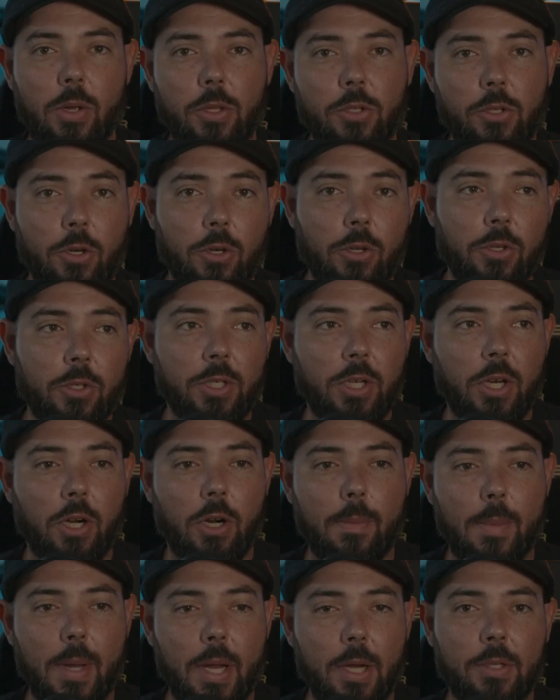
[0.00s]
internal
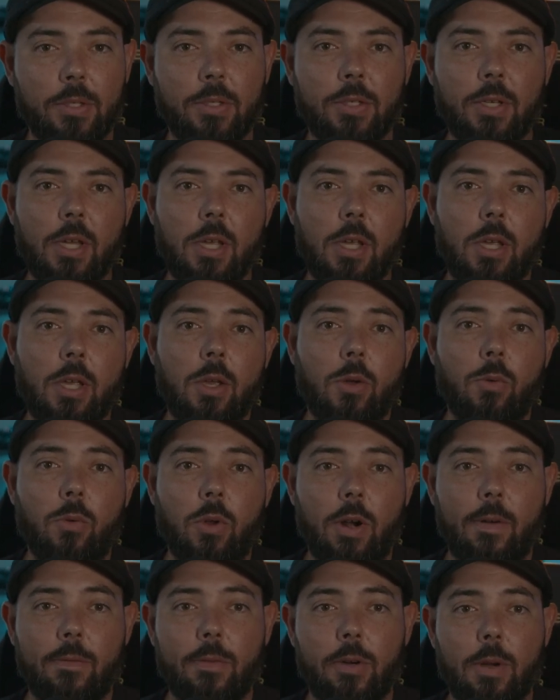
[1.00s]
CRMX,
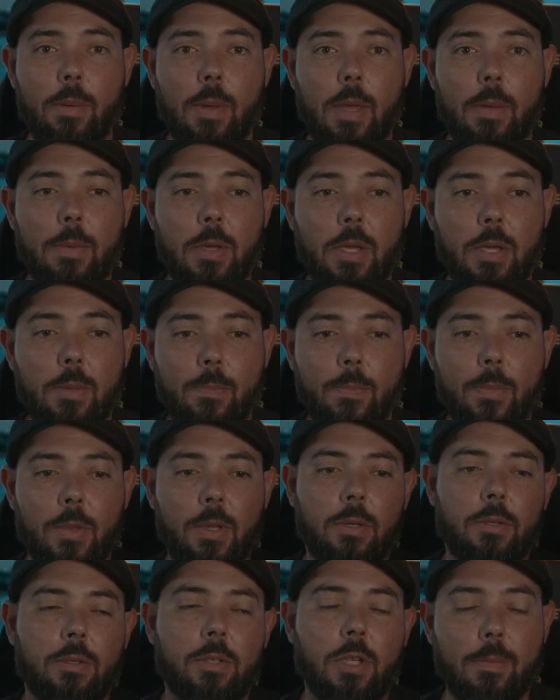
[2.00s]
whatever it may be,
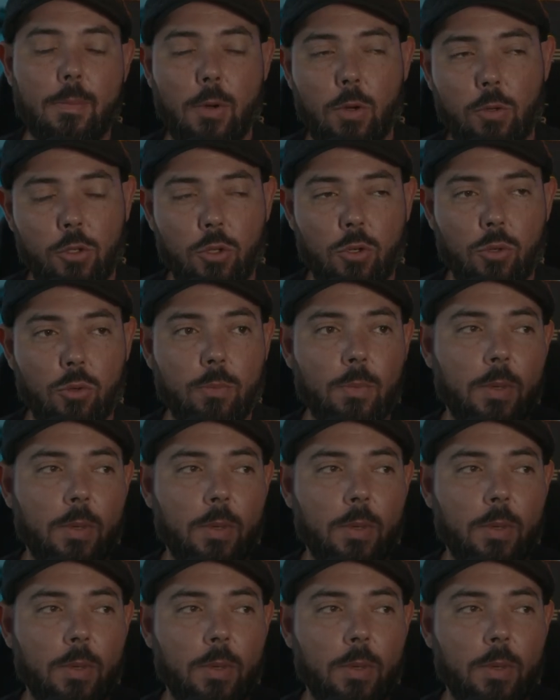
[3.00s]
Timo 2,